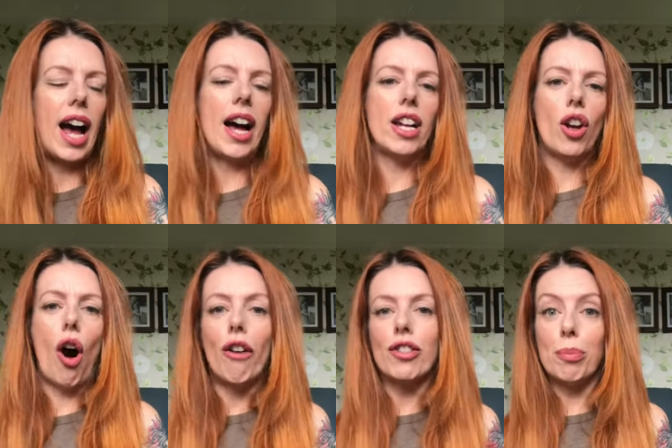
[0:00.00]
i
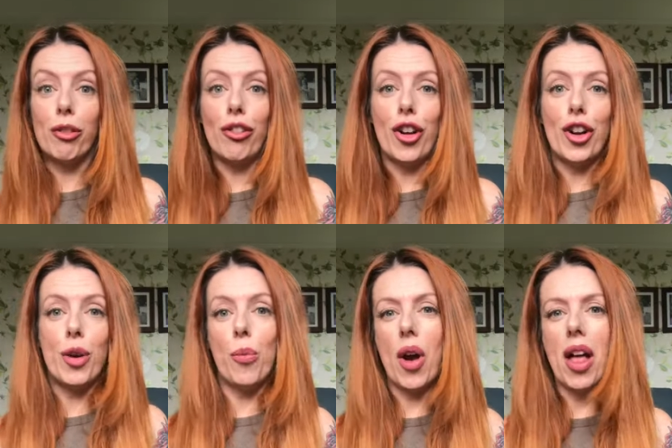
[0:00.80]
often prefer
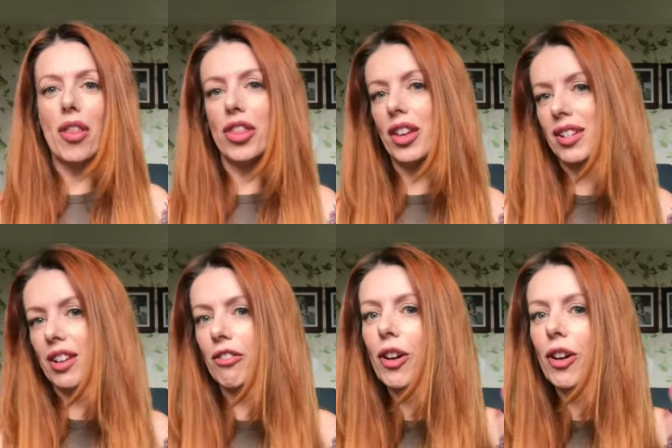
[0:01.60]
it when there's a